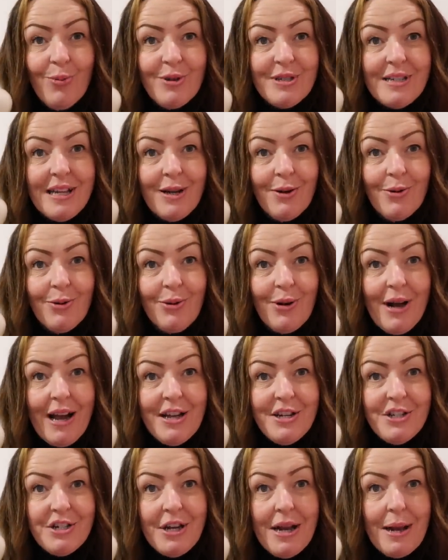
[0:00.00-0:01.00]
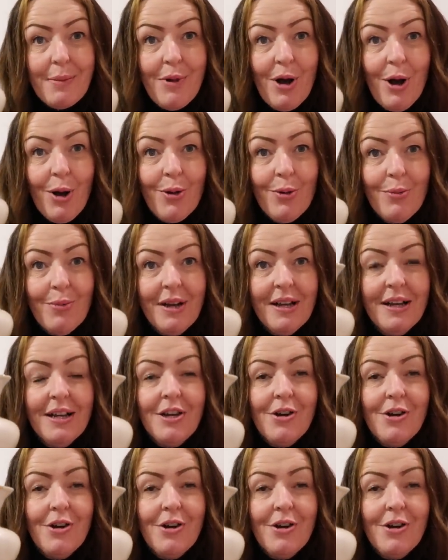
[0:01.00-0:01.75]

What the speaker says: would it? Or H&M Home.